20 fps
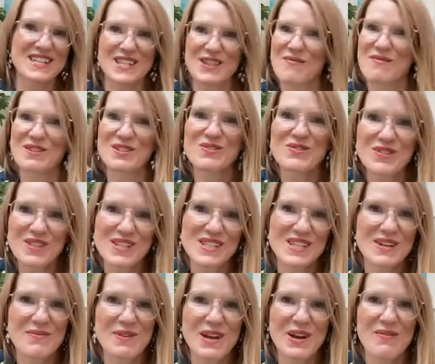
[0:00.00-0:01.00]
and the resources
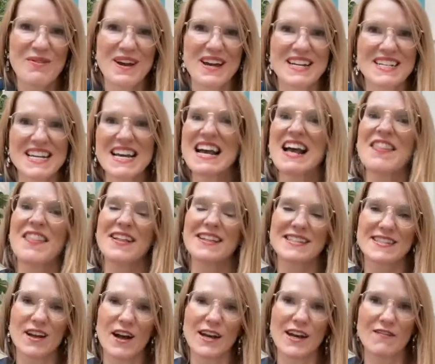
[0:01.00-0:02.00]
that we create, then
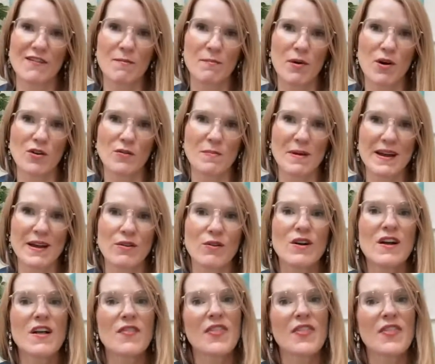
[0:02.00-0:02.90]
sign up for Podmail.